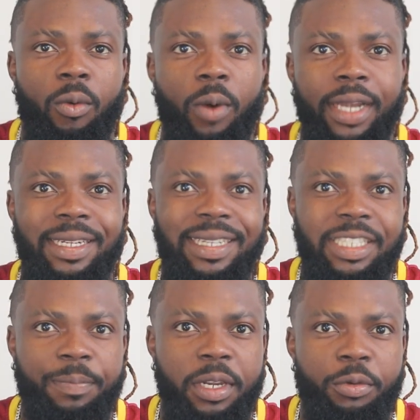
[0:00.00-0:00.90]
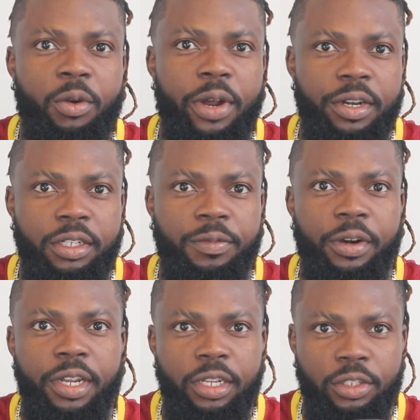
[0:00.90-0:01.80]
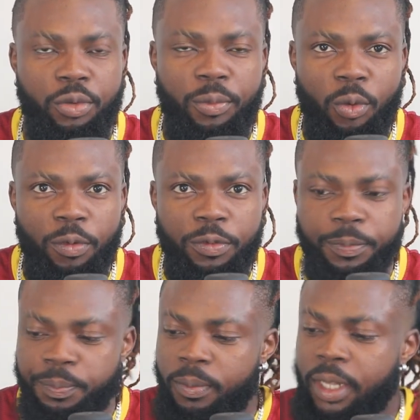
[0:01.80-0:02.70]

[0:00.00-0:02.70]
what the display requires for a hit to move